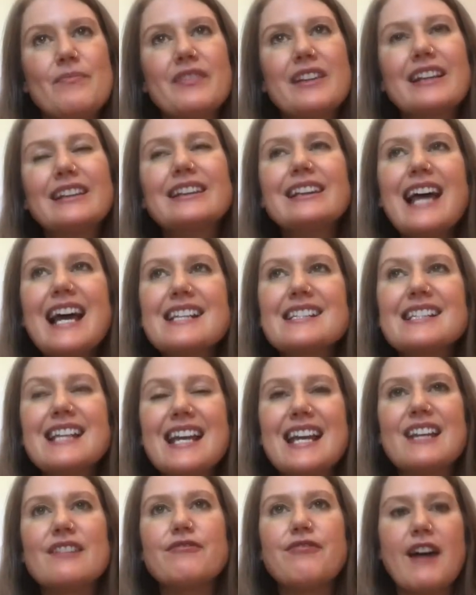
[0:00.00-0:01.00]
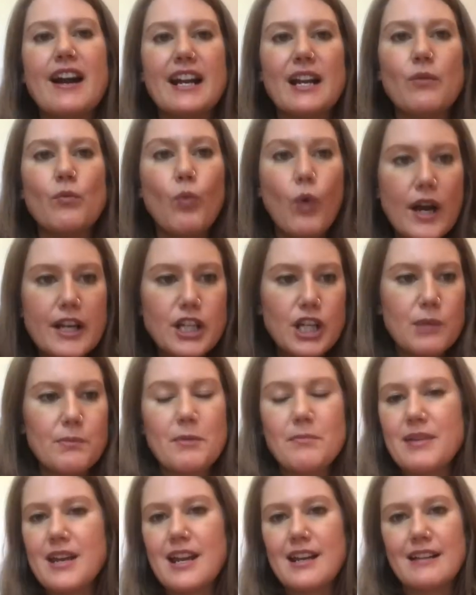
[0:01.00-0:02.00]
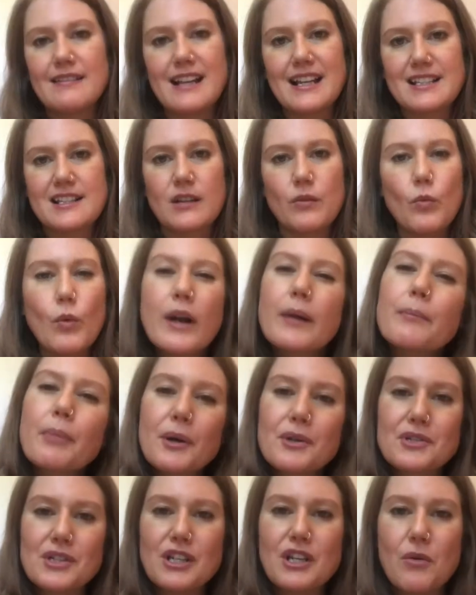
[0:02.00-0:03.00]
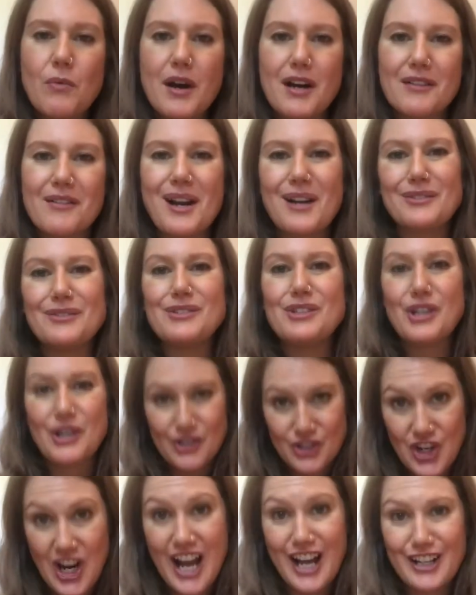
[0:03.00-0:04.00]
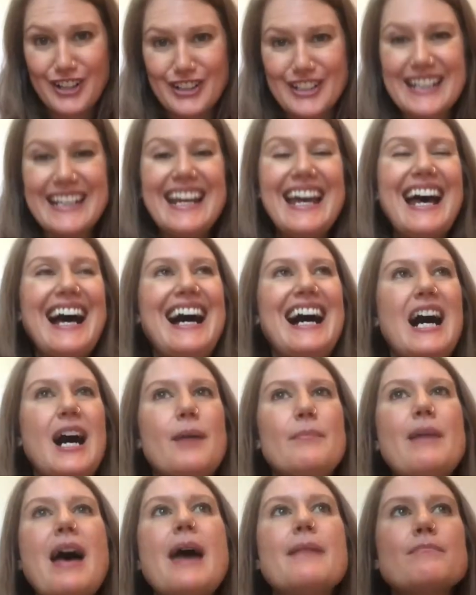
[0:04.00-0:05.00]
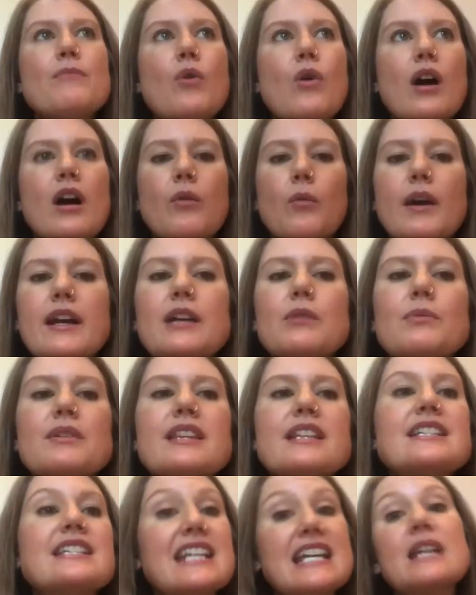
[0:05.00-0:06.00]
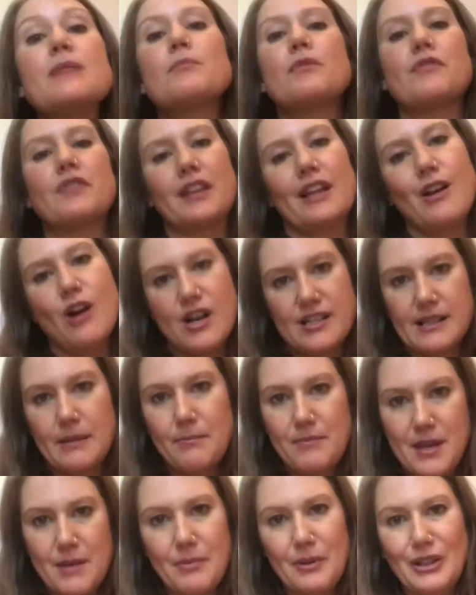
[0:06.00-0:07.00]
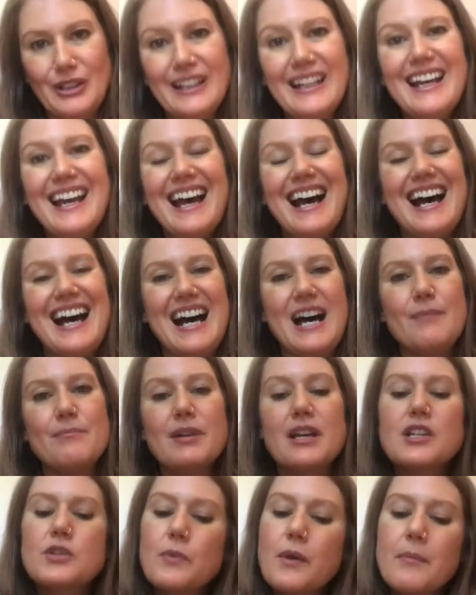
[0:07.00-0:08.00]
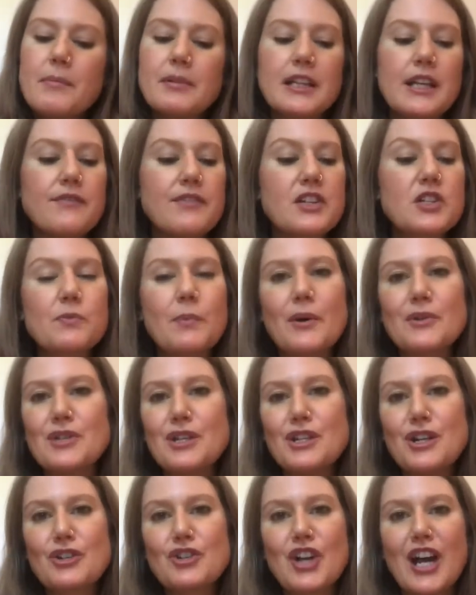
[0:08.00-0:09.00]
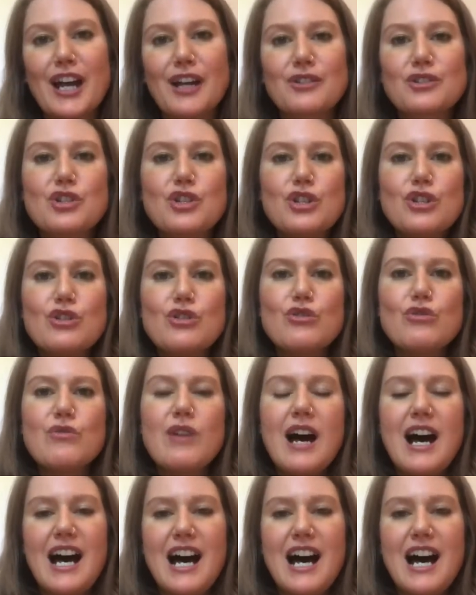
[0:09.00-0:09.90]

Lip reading: less in finding one human being, and that's the one person you want around your child, and more working with a team of really awesome people, because we believe exposing your child to